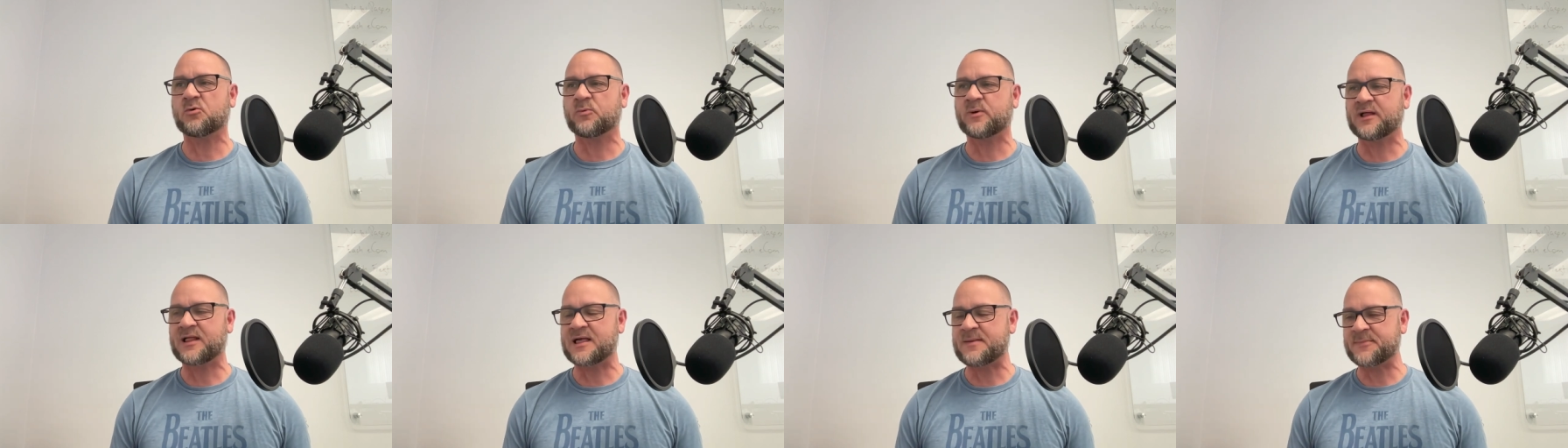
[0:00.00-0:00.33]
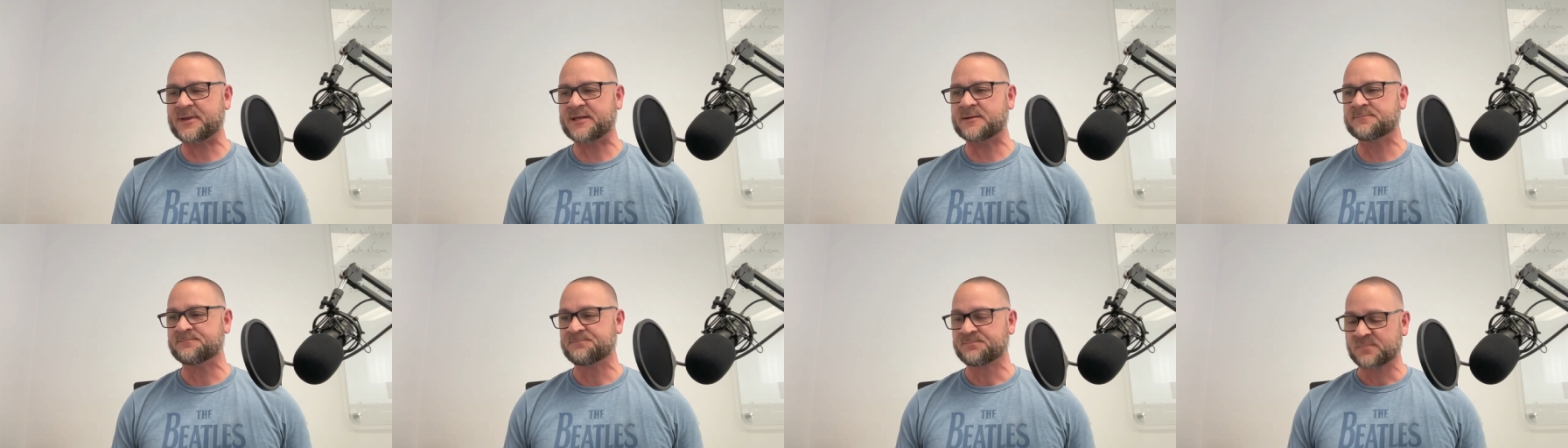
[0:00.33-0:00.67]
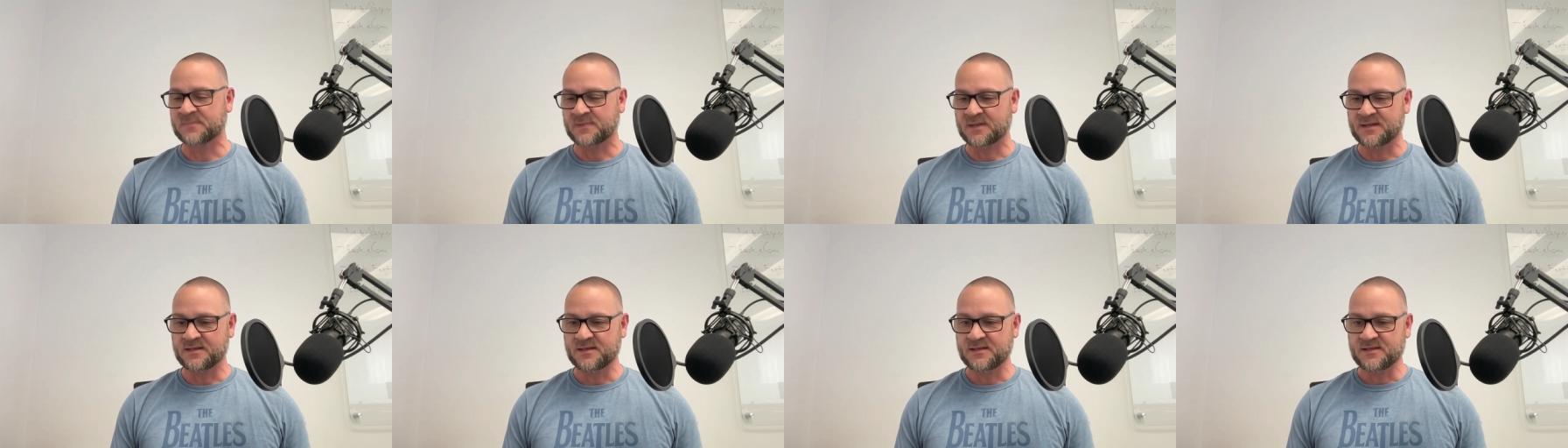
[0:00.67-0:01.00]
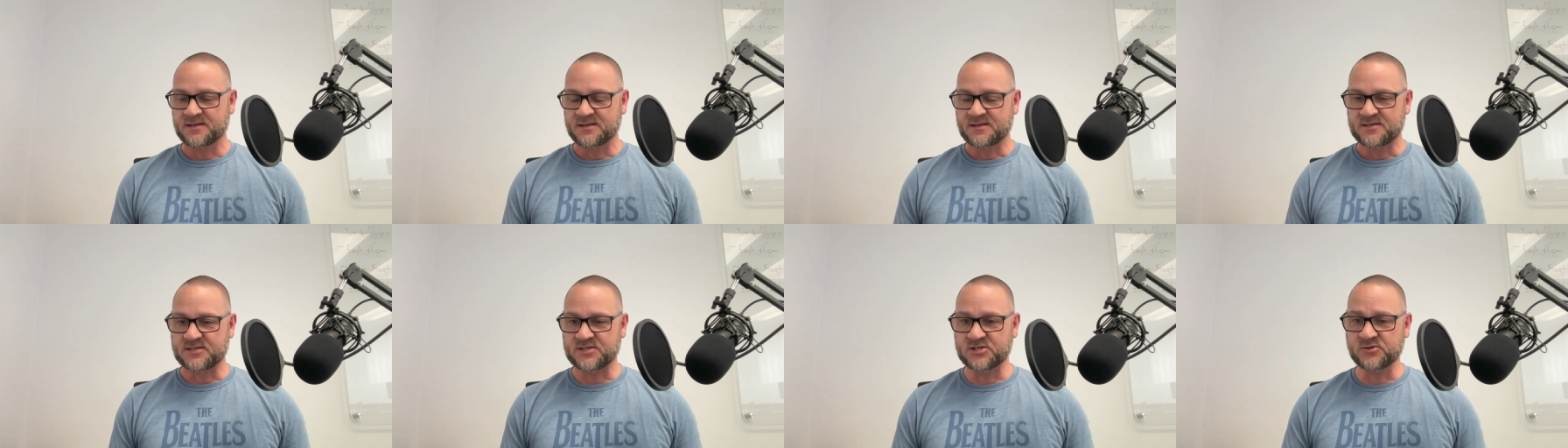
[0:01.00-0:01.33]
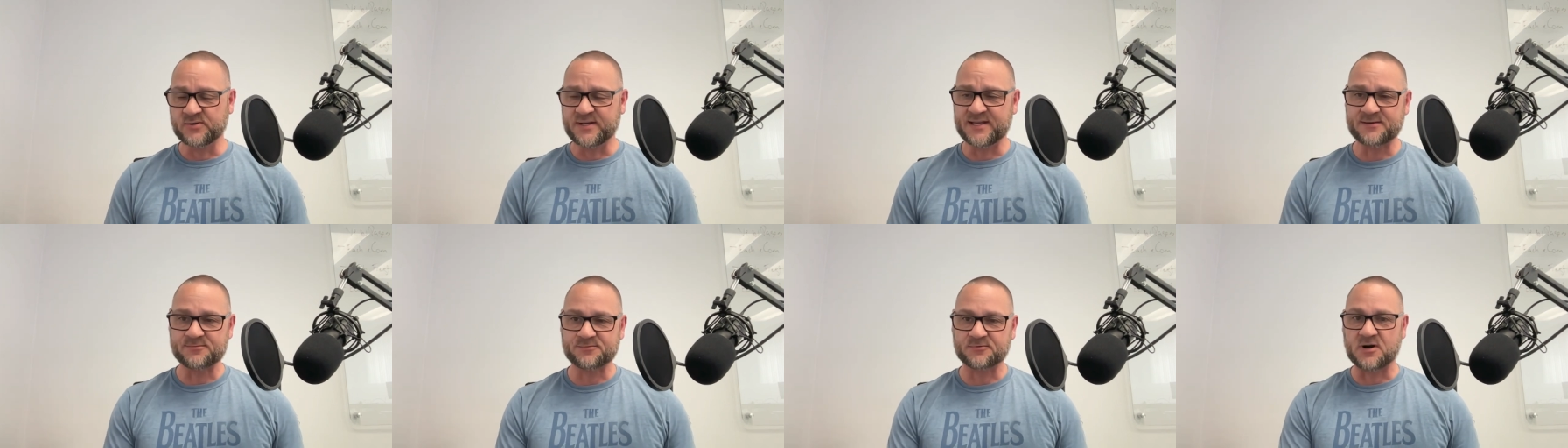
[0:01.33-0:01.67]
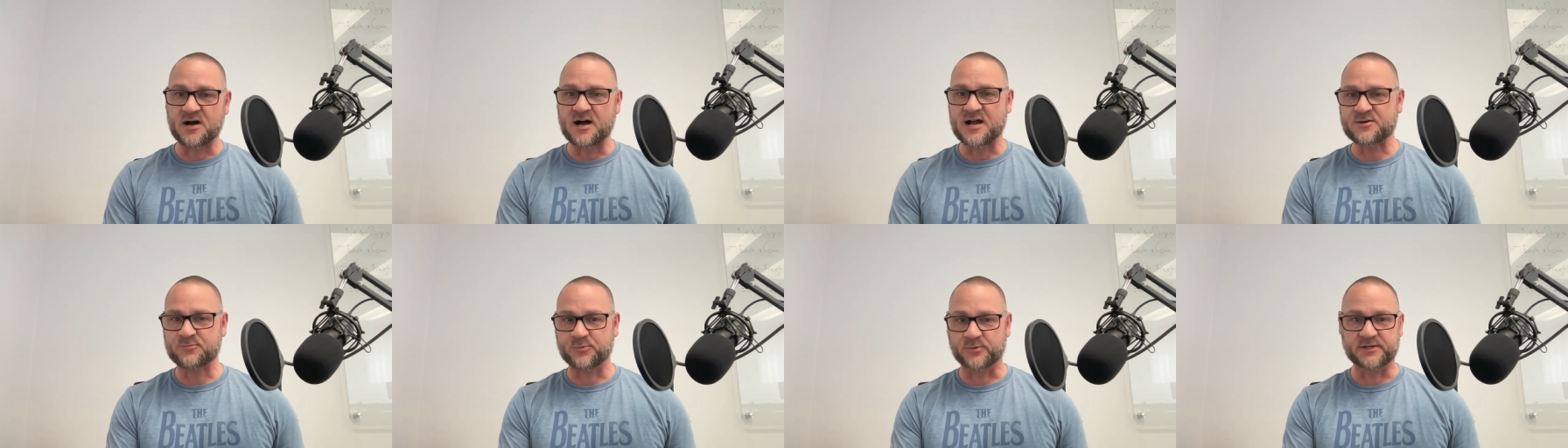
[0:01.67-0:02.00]
Well, I mean, you hit
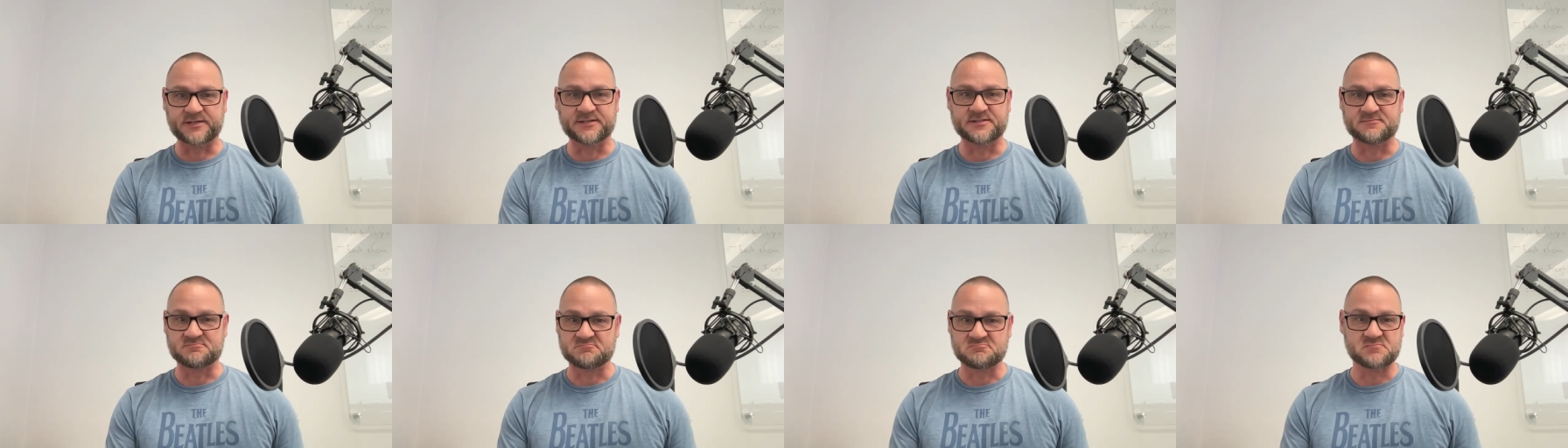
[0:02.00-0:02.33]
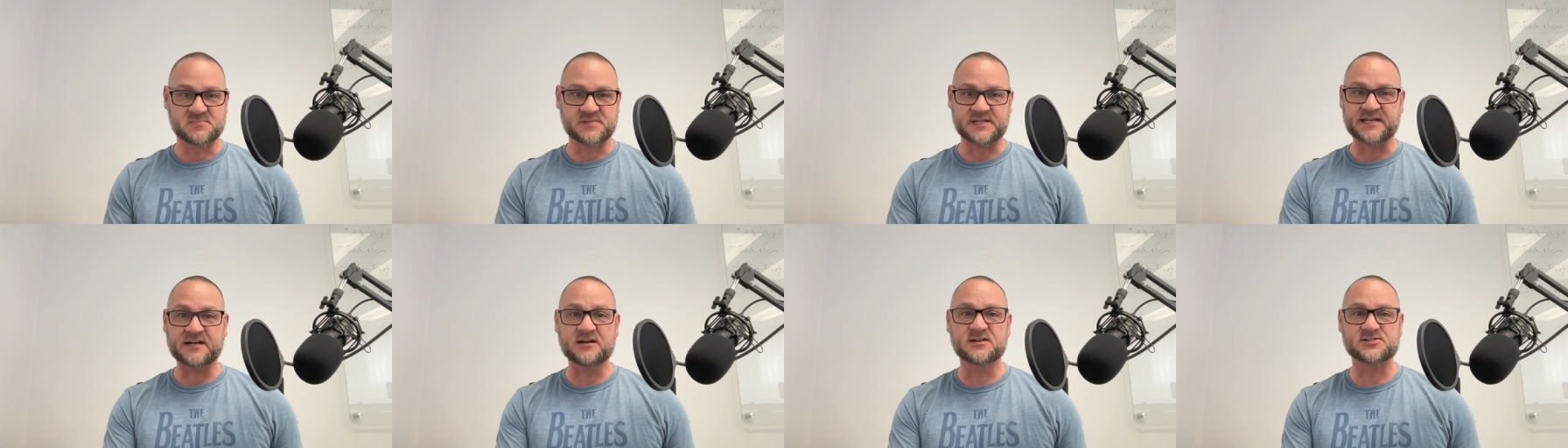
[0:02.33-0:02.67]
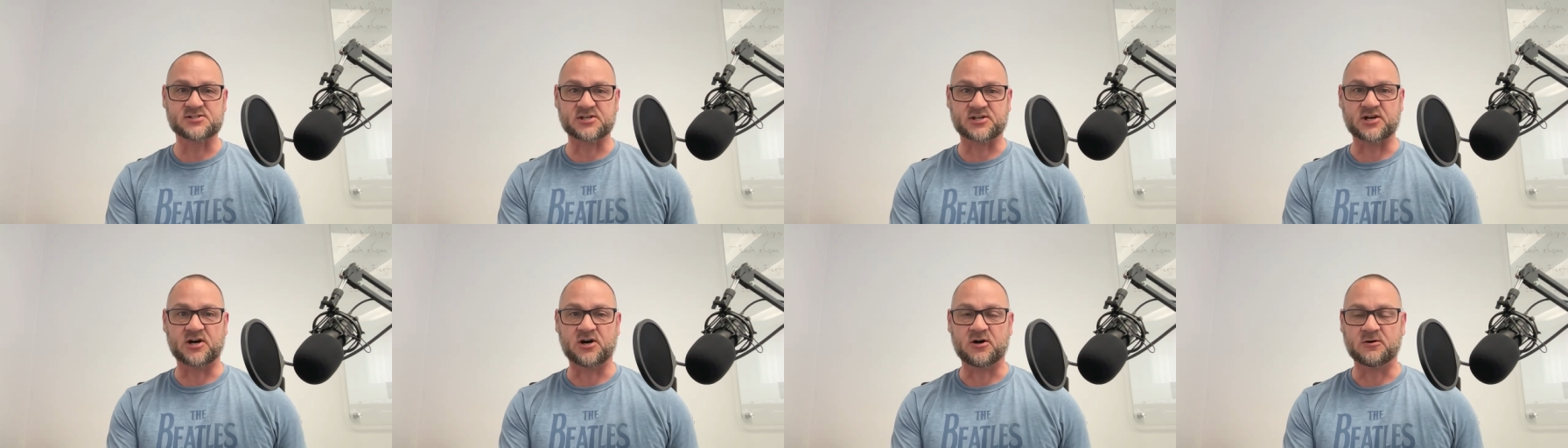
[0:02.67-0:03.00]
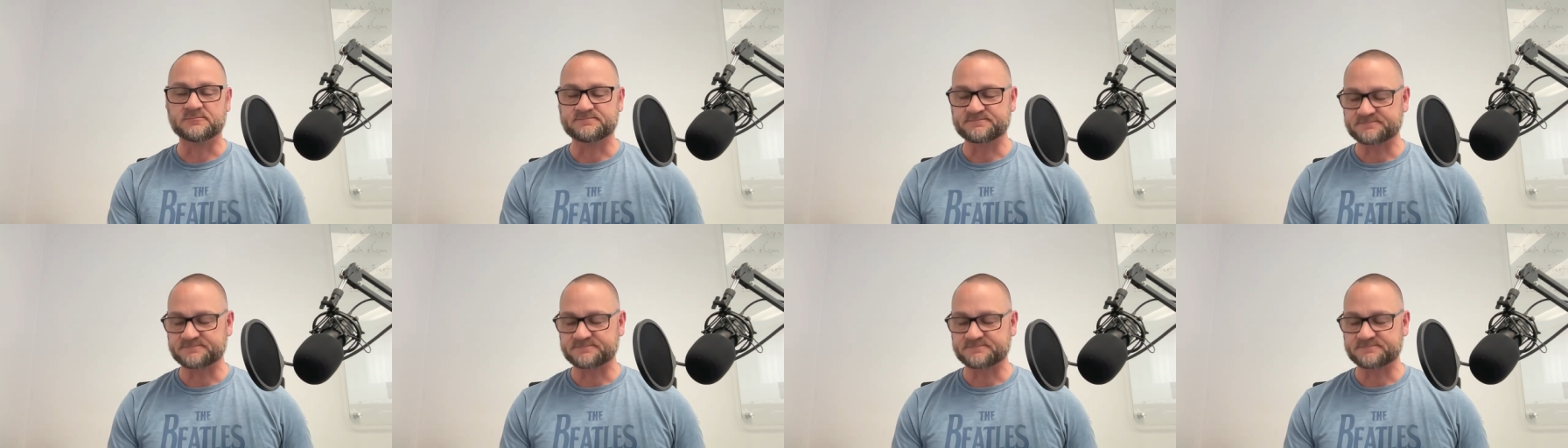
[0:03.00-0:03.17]
Rockwood years ago.